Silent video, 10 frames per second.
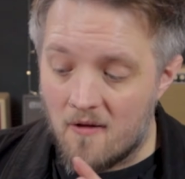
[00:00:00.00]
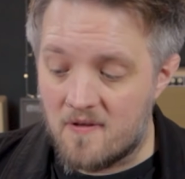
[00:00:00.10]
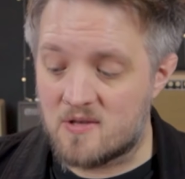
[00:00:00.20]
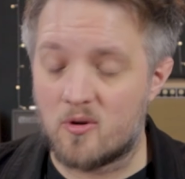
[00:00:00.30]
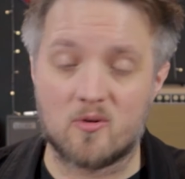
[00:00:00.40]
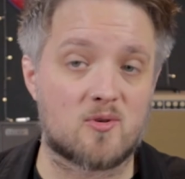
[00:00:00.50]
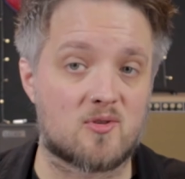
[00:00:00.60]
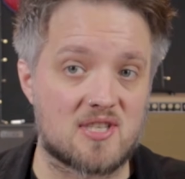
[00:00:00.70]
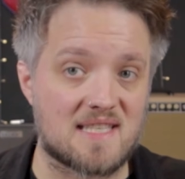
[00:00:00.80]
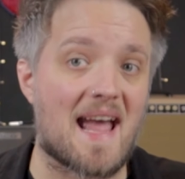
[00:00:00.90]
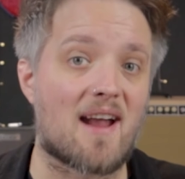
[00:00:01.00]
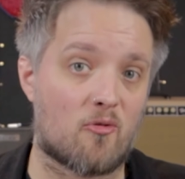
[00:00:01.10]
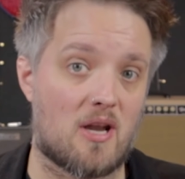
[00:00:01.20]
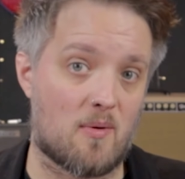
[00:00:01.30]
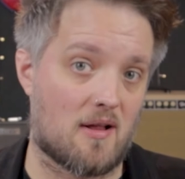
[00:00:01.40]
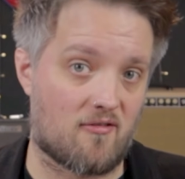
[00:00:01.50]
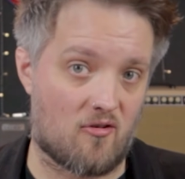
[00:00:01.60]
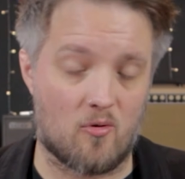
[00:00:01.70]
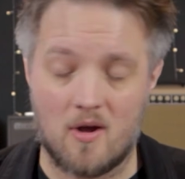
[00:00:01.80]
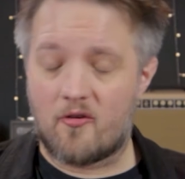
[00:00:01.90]
This would also stack really well
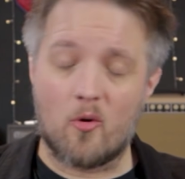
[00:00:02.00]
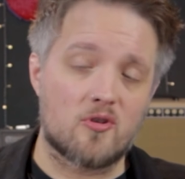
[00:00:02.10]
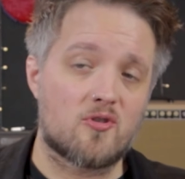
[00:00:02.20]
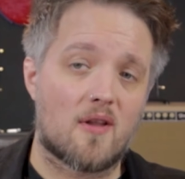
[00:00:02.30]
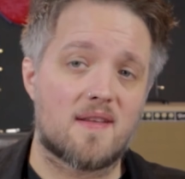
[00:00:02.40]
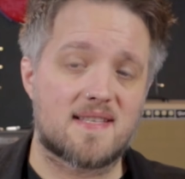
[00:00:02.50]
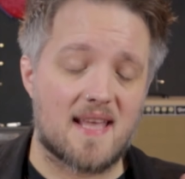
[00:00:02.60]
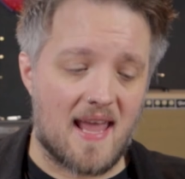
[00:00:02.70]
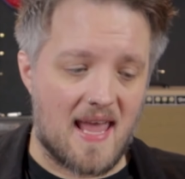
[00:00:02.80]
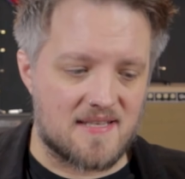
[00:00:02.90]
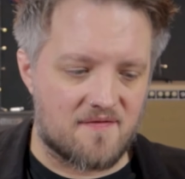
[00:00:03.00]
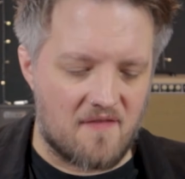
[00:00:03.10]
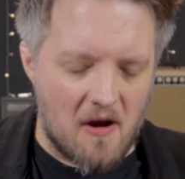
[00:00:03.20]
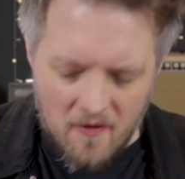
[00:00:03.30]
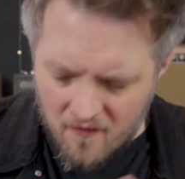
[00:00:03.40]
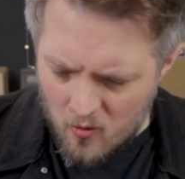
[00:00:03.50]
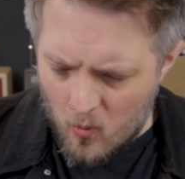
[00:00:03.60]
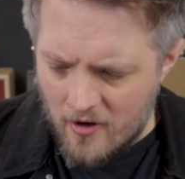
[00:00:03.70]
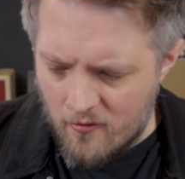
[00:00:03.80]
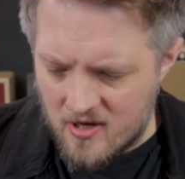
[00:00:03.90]
too. The tone control on this thing is very, very
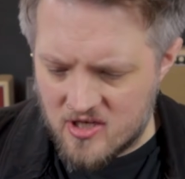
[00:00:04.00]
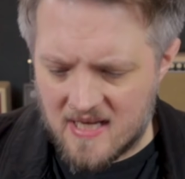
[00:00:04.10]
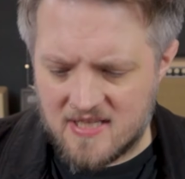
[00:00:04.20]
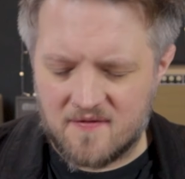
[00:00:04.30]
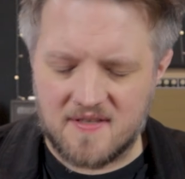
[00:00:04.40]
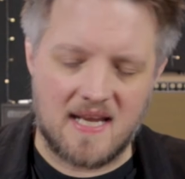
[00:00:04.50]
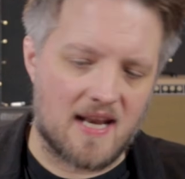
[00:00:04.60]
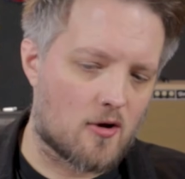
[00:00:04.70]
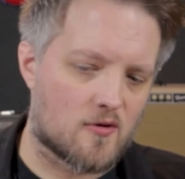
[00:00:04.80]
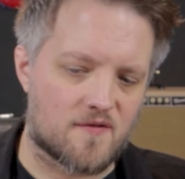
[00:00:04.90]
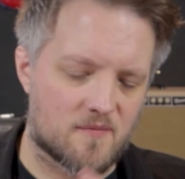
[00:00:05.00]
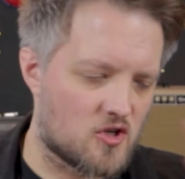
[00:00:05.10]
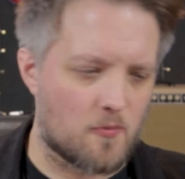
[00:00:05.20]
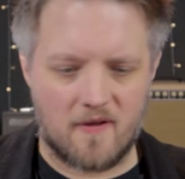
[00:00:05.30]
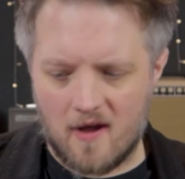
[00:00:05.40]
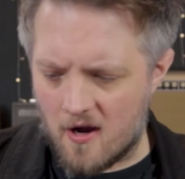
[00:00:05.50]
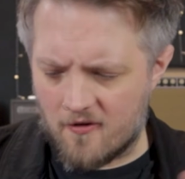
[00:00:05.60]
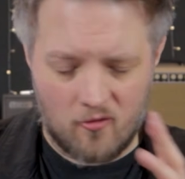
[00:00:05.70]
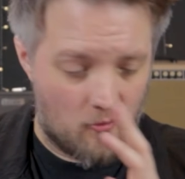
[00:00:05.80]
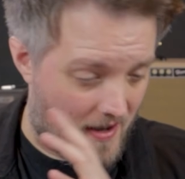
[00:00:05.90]
wide ranging. As you've seen, it goes from super
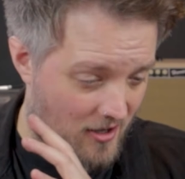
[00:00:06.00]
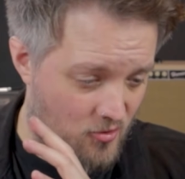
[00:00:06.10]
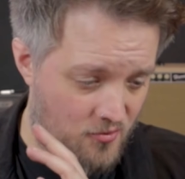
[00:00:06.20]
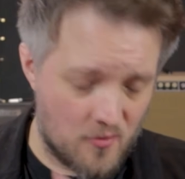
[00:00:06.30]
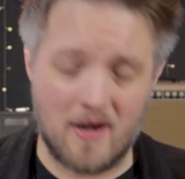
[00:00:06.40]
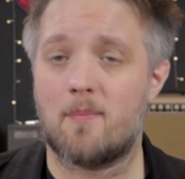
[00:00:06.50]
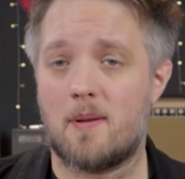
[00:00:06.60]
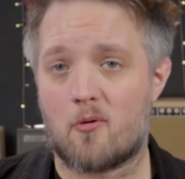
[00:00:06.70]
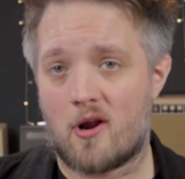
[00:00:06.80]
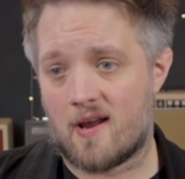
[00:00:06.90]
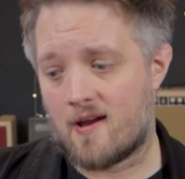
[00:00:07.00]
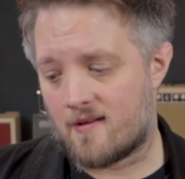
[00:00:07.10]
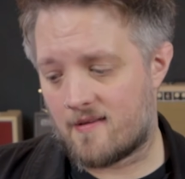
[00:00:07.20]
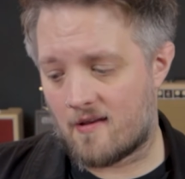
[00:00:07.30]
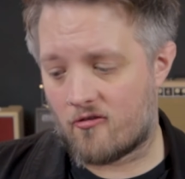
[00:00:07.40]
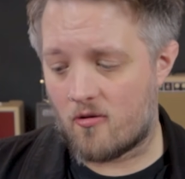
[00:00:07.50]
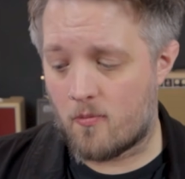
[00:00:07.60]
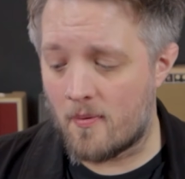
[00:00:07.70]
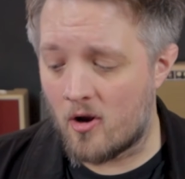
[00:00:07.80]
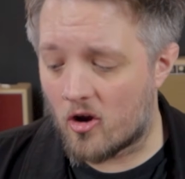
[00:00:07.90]
dark to incredibly bright and cutting. So you're
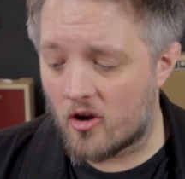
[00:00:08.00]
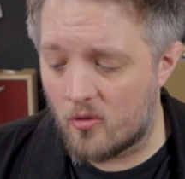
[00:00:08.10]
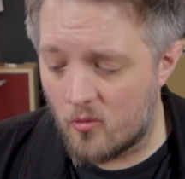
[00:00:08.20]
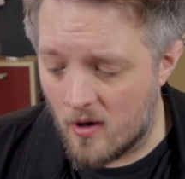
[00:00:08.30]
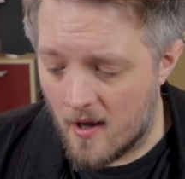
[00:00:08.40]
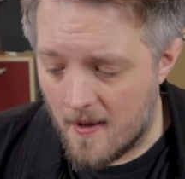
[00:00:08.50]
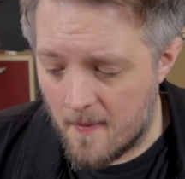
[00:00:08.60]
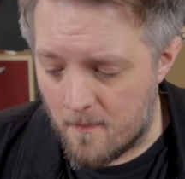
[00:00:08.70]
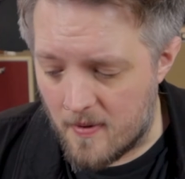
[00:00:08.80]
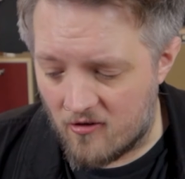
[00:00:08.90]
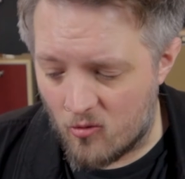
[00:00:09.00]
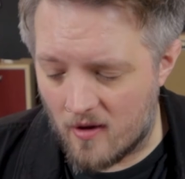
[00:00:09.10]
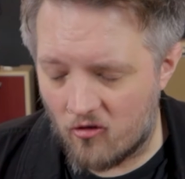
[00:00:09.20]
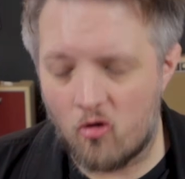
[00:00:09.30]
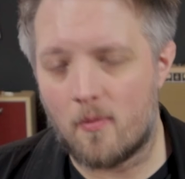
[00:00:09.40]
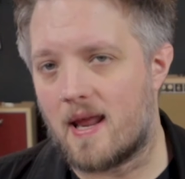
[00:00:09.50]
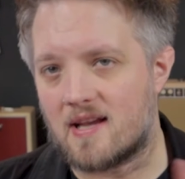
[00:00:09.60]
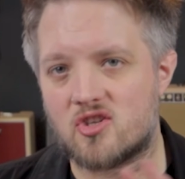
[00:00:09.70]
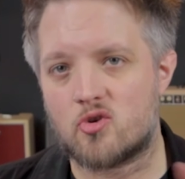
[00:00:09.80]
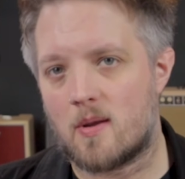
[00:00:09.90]
probably not going to be doing too many
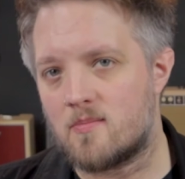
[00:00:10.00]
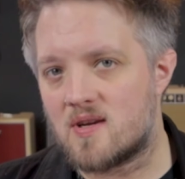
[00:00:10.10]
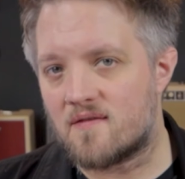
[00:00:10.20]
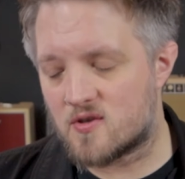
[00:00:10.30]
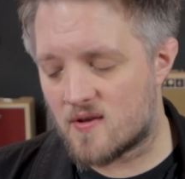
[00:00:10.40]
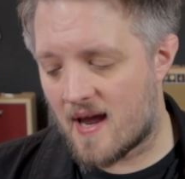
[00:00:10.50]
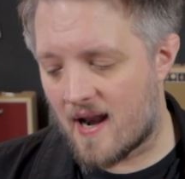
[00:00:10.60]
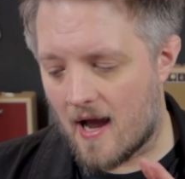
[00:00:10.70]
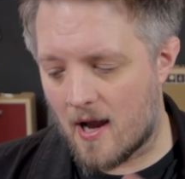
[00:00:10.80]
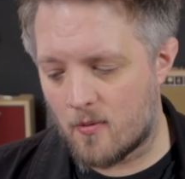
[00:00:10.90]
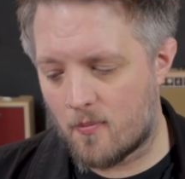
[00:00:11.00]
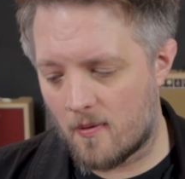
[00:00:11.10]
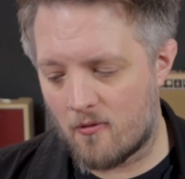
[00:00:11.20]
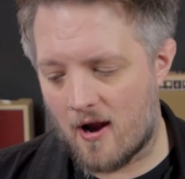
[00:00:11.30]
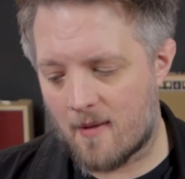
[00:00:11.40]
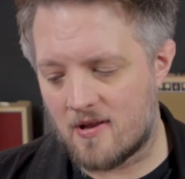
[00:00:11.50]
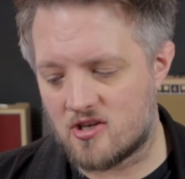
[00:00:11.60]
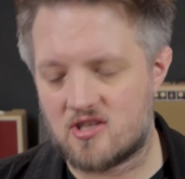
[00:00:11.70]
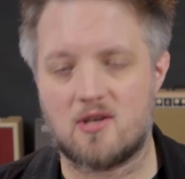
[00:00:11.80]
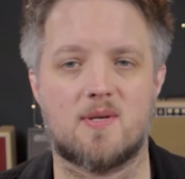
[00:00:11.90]
extreme shifts to that. I would probably recommend
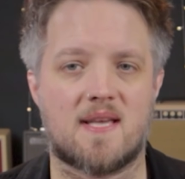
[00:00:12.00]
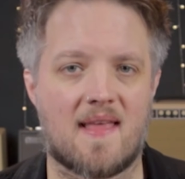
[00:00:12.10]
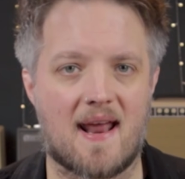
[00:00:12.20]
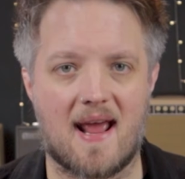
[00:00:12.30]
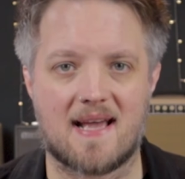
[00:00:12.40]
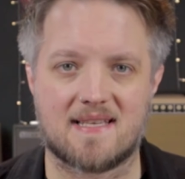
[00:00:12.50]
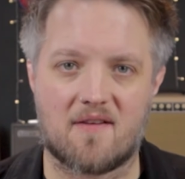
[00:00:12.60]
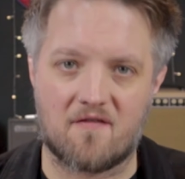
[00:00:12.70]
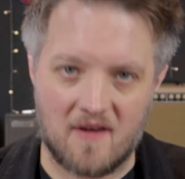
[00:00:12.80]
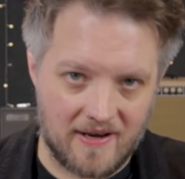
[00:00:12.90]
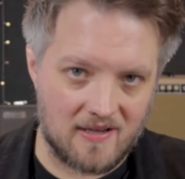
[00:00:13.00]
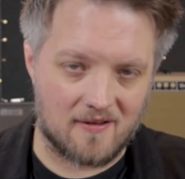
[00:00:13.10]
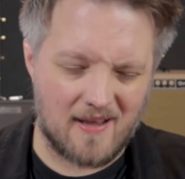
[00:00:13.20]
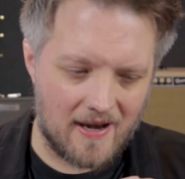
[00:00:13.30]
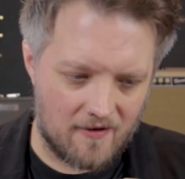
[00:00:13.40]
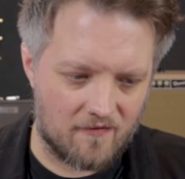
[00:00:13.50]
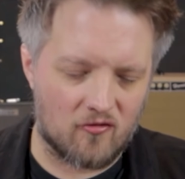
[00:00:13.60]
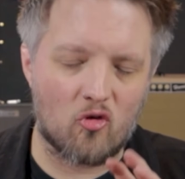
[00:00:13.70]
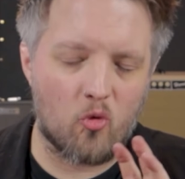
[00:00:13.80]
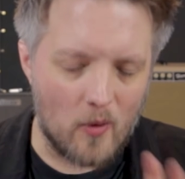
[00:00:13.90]
just using that as a final kind of
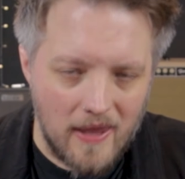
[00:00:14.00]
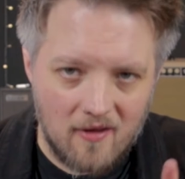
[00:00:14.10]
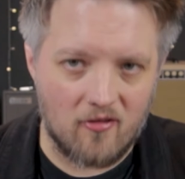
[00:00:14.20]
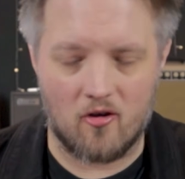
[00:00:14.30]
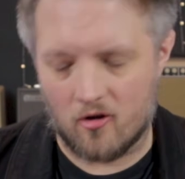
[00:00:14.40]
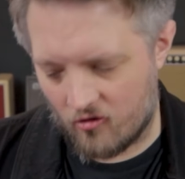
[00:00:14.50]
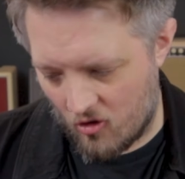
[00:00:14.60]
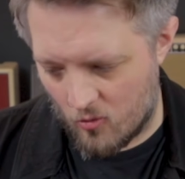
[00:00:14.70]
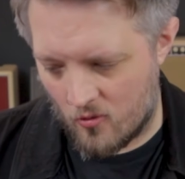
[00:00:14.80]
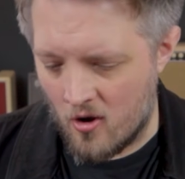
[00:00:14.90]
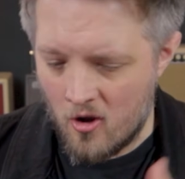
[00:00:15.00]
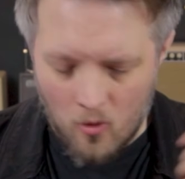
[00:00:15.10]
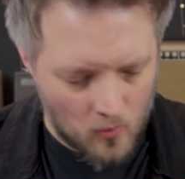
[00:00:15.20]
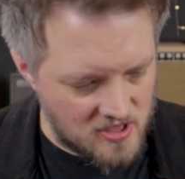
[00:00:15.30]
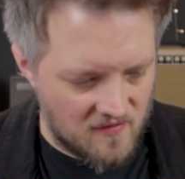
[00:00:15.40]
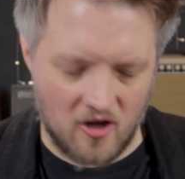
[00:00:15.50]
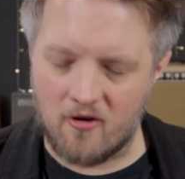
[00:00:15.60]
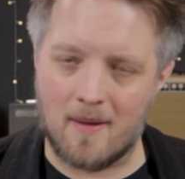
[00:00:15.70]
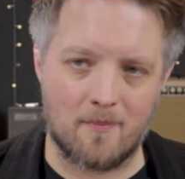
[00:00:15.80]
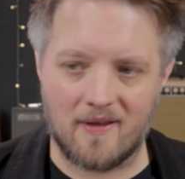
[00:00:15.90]
tweak to your tone. Once you've got
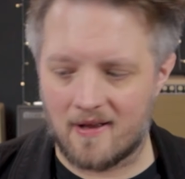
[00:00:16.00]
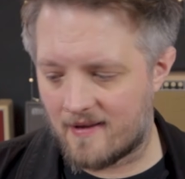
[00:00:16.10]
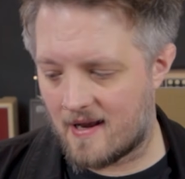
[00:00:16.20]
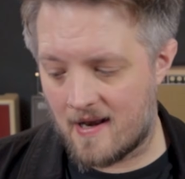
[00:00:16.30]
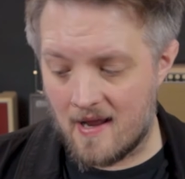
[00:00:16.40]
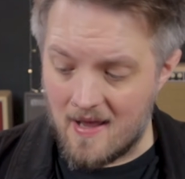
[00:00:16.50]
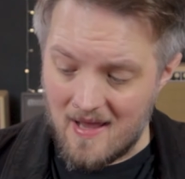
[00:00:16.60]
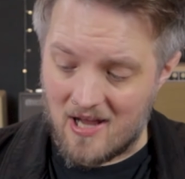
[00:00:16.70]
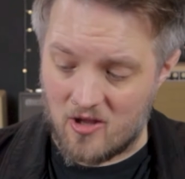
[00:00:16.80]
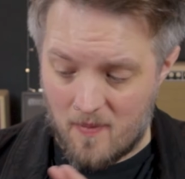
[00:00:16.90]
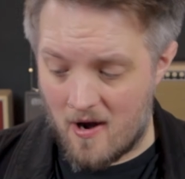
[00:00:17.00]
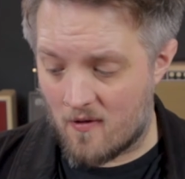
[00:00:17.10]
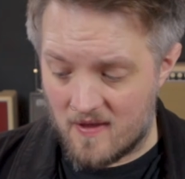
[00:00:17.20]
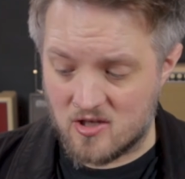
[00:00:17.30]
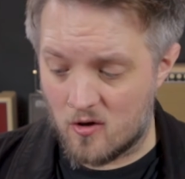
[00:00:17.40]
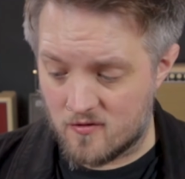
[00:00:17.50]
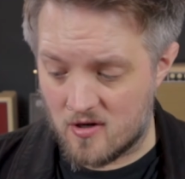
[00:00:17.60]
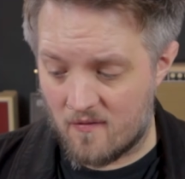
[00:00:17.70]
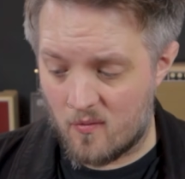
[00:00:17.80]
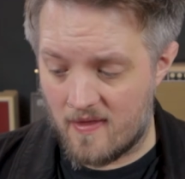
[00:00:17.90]
your amp dialed in and you're pairing this
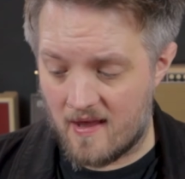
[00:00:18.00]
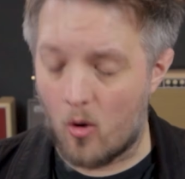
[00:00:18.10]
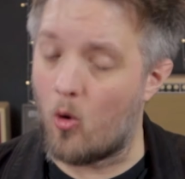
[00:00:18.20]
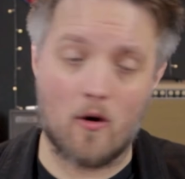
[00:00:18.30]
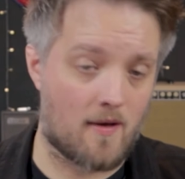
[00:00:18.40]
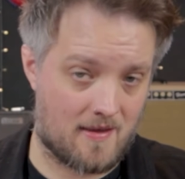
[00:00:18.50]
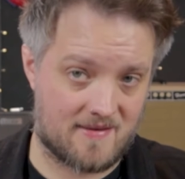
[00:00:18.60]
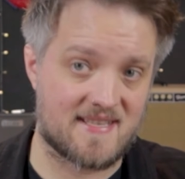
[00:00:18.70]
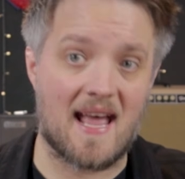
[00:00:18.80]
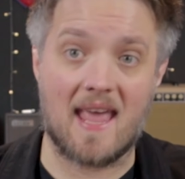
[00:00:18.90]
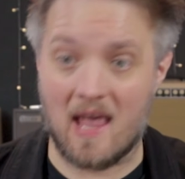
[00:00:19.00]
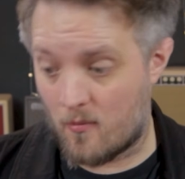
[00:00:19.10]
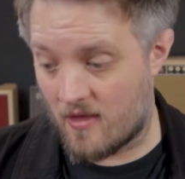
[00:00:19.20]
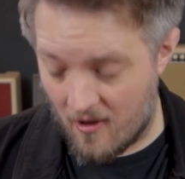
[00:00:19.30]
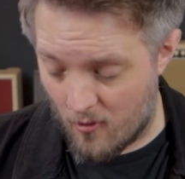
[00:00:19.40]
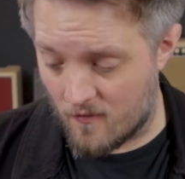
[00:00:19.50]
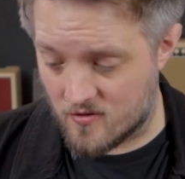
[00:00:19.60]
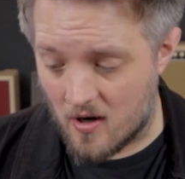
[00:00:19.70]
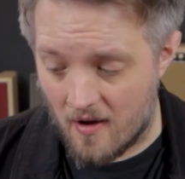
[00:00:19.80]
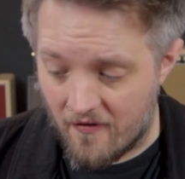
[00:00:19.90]
overdrive with it or stacking it with another
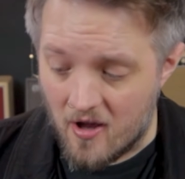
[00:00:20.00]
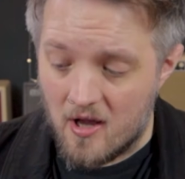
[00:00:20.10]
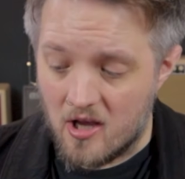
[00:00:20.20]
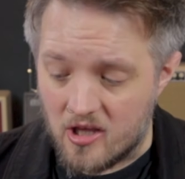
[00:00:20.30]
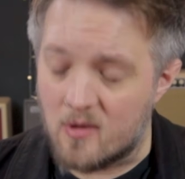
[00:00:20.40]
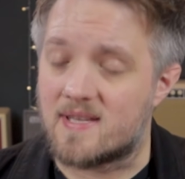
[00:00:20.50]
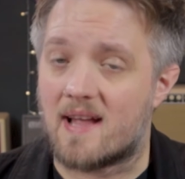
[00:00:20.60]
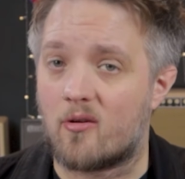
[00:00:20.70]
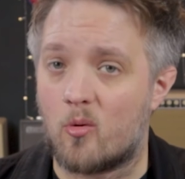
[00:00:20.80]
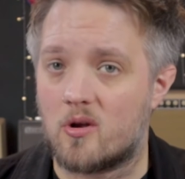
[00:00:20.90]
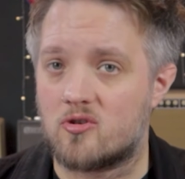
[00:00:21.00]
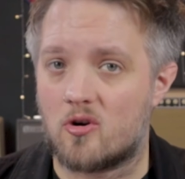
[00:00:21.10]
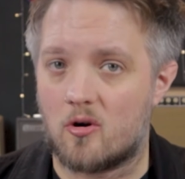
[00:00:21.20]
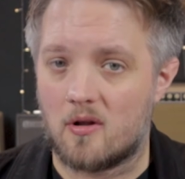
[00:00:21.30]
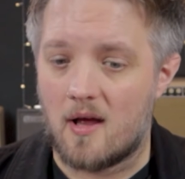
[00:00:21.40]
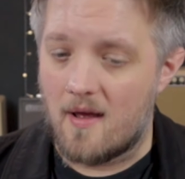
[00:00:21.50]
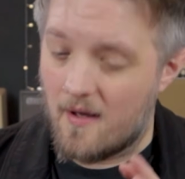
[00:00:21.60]
overdrive, use that tone control